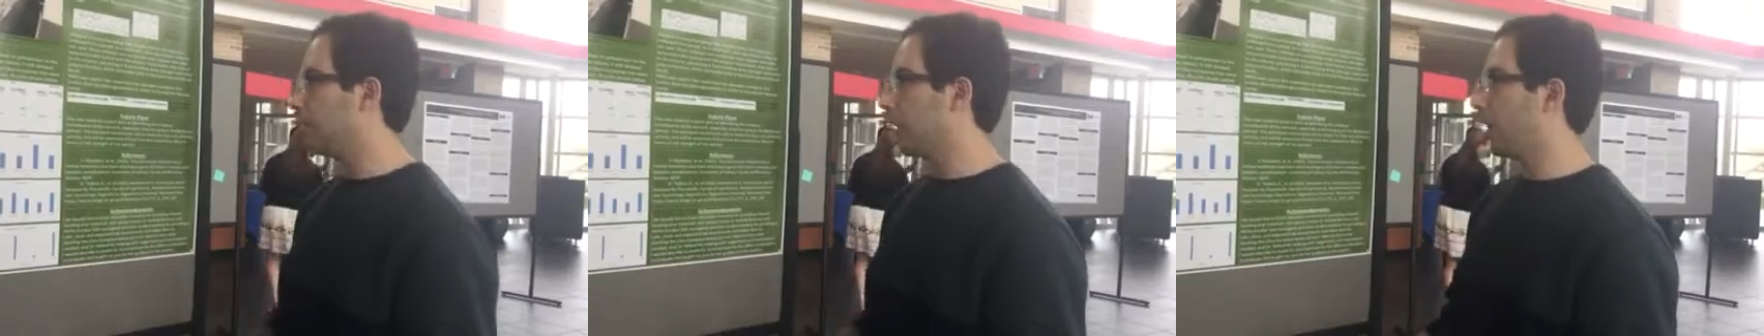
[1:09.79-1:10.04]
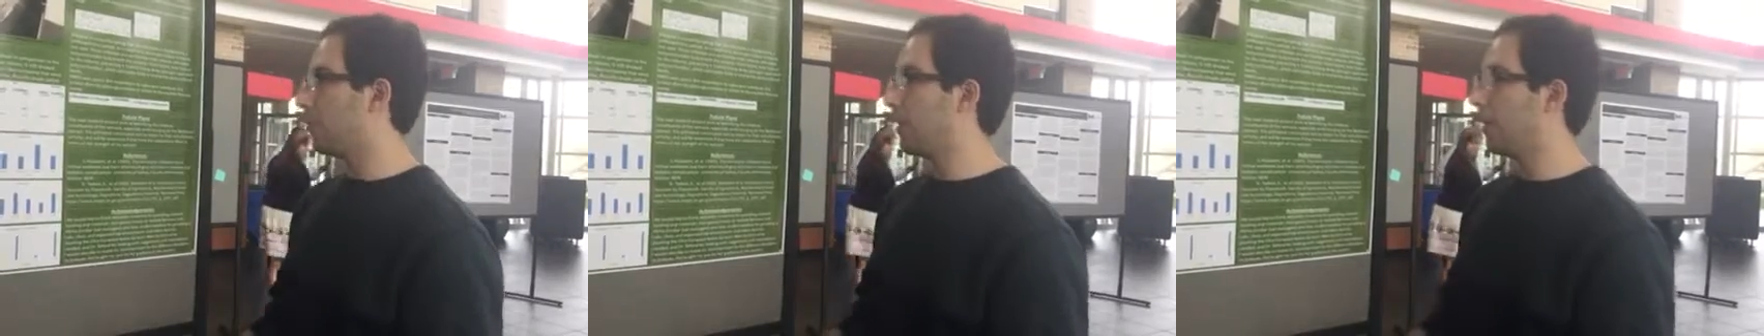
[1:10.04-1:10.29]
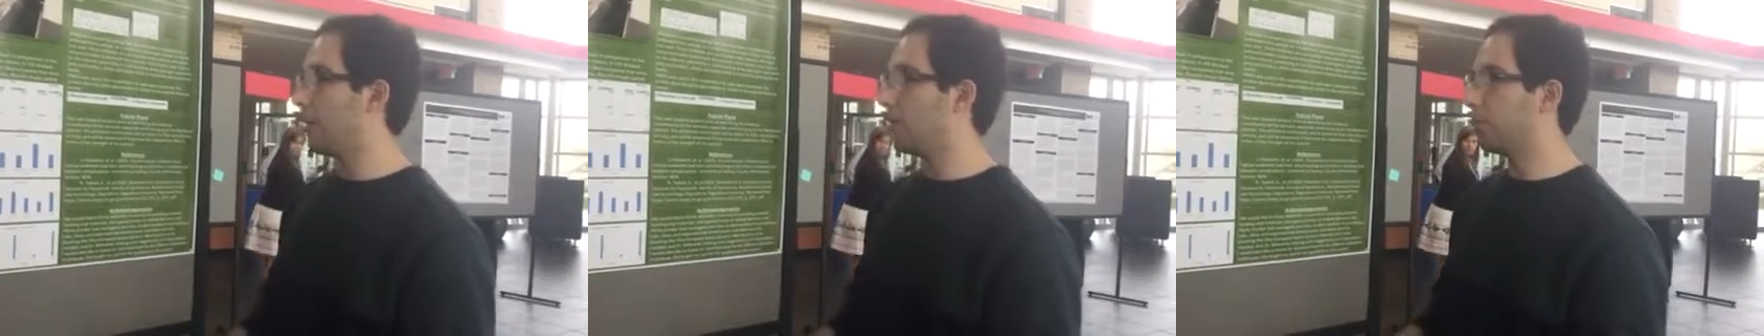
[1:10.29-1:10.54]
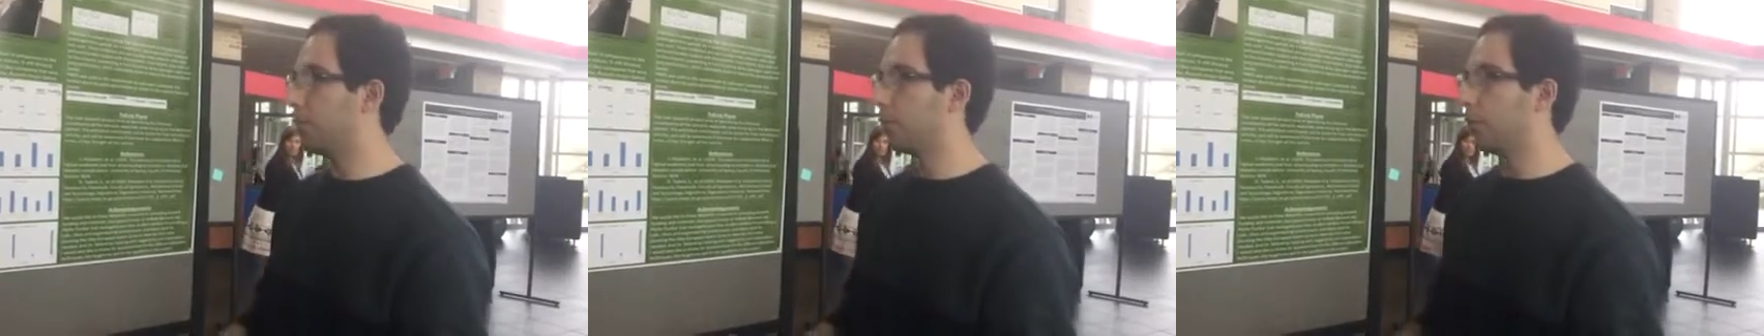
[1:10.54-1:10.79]
In
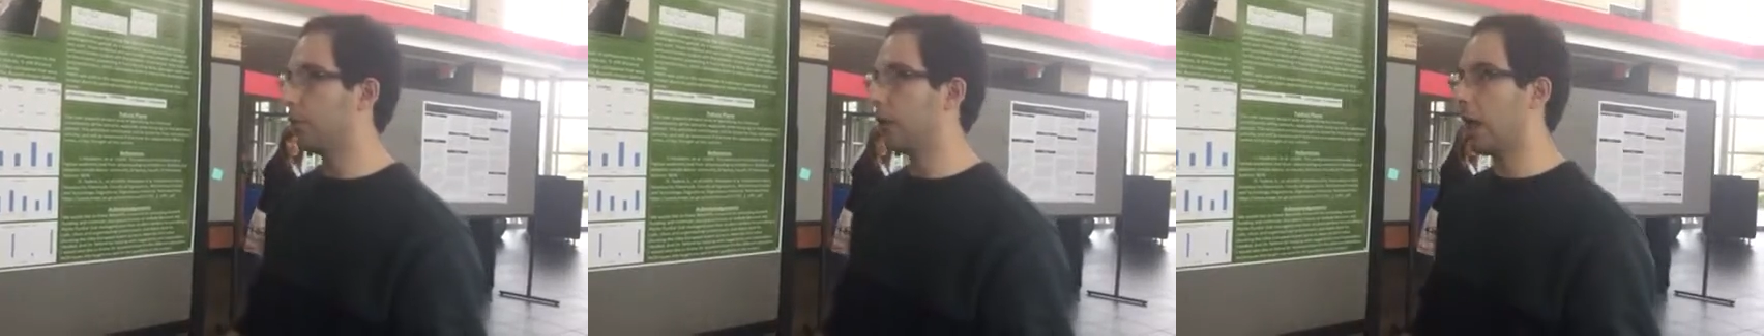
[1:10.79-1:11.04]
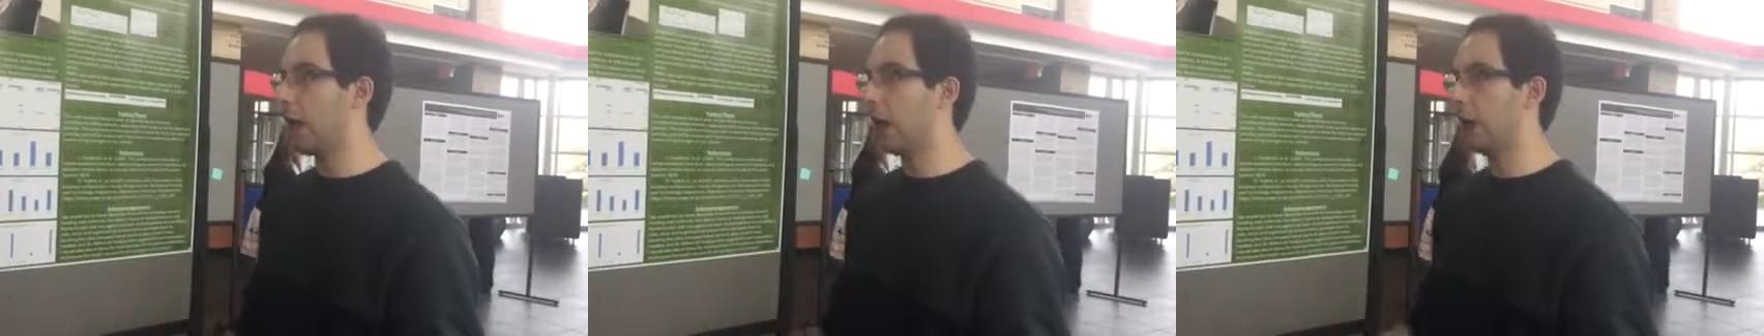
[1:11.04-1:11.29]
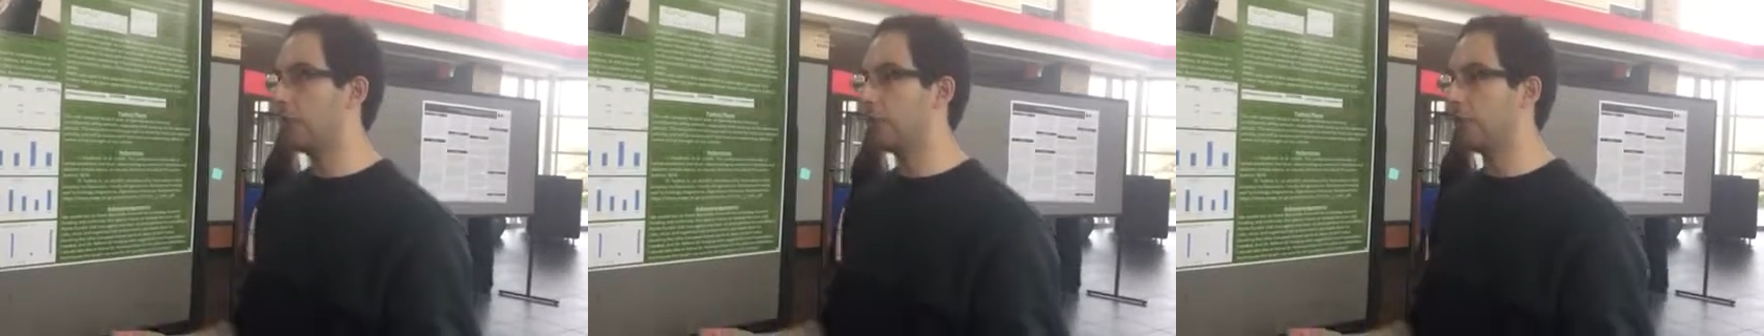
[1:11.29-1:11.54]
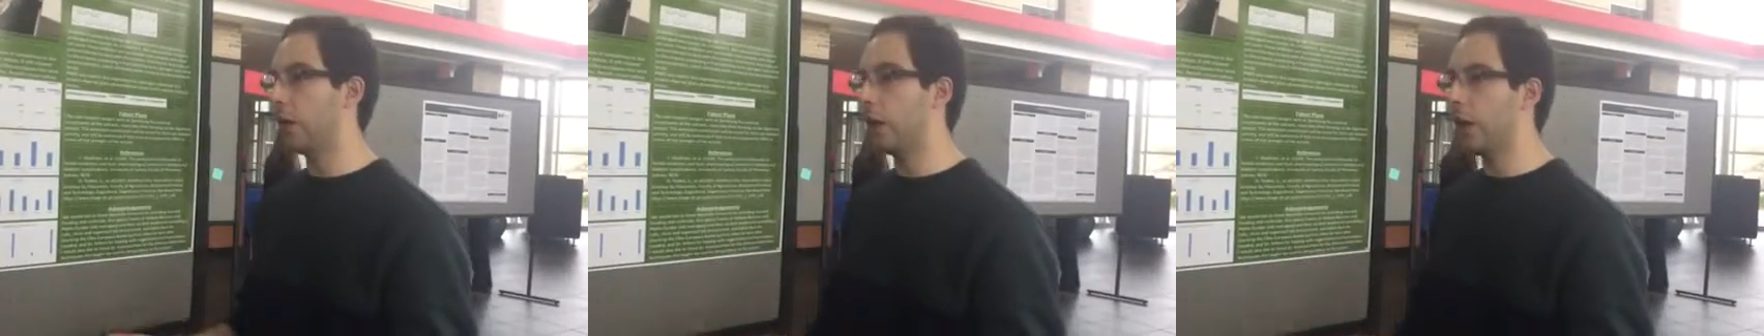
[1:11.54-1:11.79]
diabetes, people would have
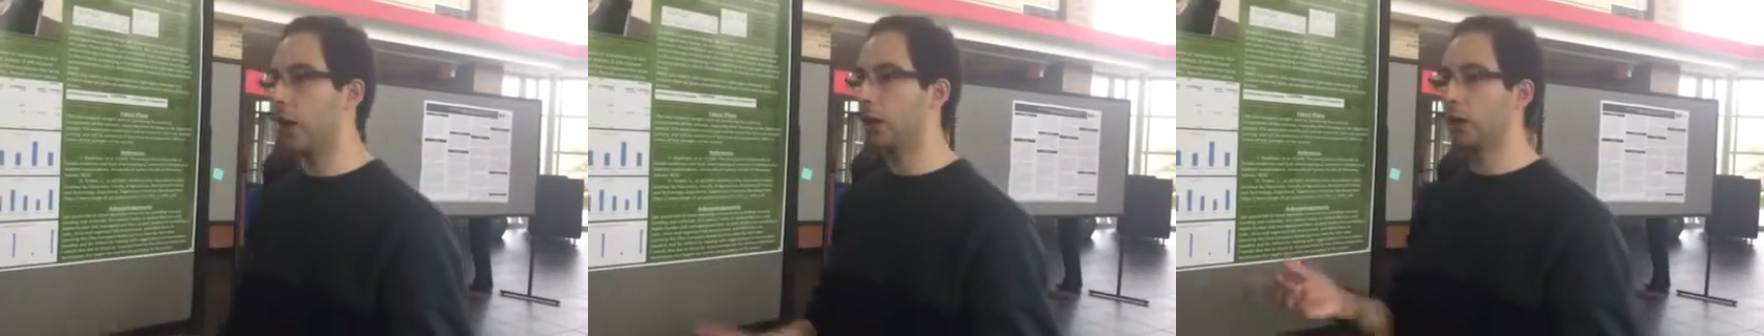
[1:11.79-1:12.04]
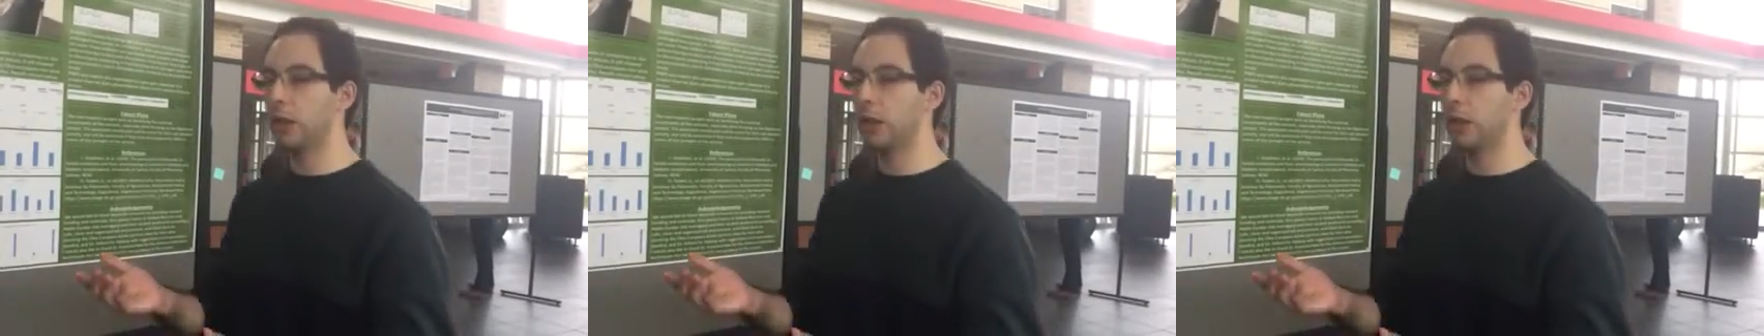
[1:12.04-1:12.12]
a high